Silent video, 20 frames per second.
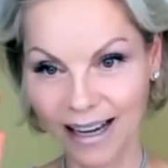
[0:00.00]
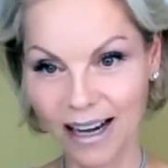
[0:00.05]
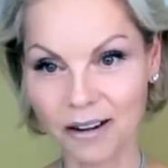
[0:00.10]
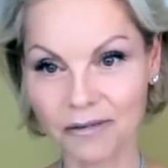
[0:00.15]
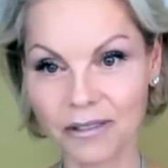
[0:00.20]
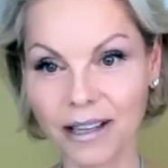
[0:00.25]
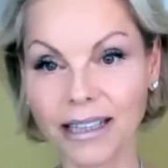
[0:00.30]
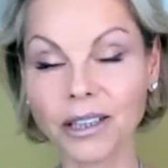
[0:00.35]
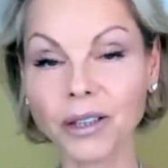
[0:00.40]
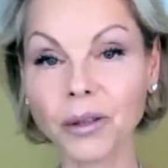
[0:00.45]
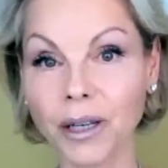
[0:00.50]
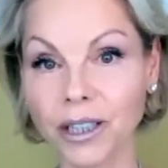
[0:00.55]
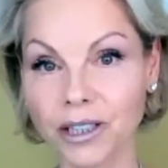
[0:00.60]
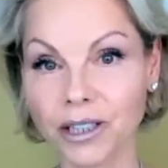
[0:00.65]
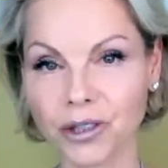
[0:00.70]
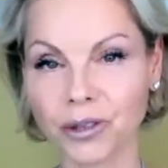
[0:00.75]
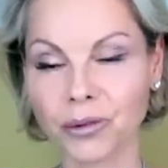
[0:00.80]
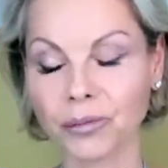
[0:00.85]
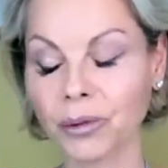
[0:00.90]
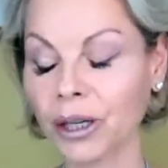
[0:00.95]
have that
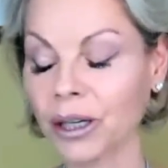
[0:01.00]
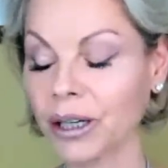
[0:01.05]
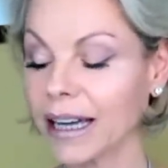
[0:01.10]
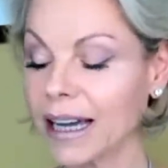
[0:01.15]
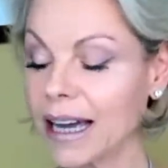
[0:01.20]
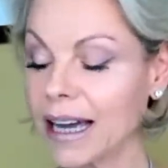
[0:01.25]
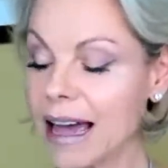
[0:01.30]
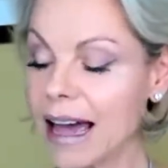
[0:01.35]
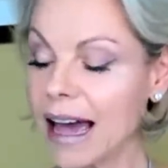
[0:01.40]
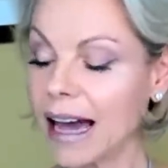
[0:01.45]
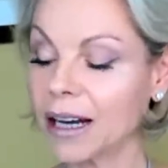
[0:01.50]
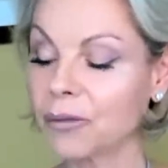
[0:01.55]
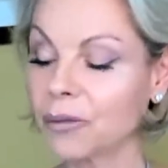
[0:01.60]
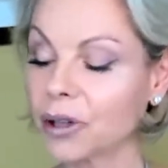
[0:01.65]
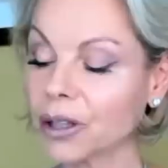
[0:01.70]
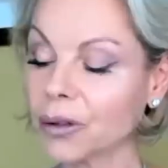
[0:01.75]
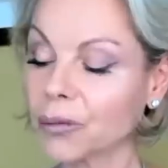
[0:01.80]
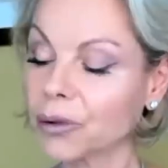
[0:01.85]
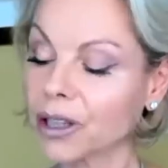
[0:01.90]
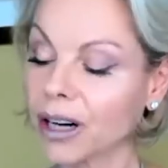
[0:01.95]
question mark.
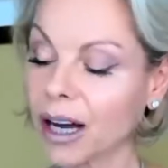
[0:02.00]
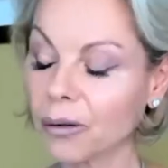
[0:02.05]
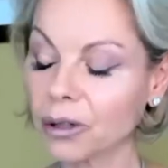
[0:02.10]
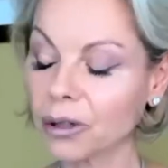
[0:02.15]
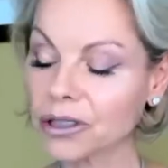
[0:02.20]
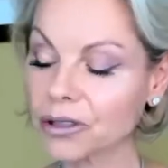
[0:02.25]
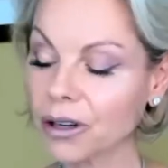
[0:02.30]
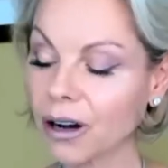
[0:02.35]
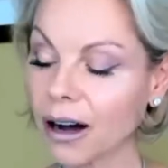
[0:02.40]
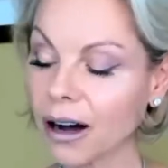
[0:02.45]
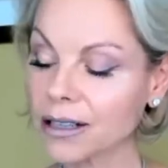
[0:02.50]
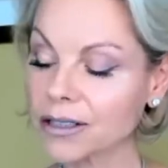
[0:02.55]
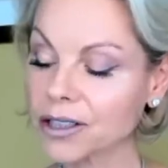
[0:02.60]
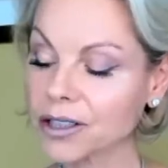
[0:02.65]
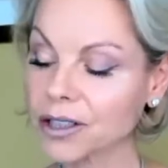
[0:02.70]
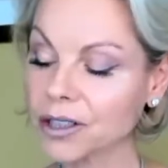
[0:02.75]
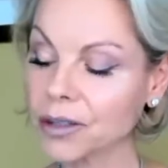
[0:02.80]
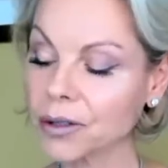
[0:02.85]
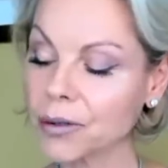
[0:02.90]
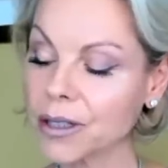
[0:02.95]
And what I want to
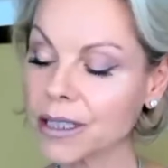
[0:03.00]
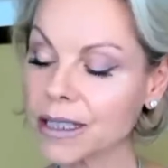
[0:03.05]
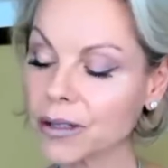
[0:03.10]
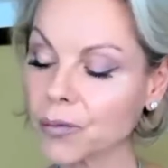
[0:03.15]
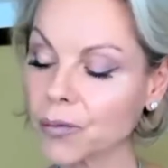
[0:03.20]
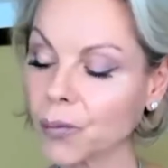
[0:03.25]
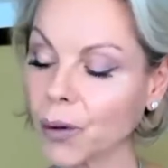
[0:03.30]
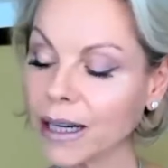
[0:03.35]
ask you is,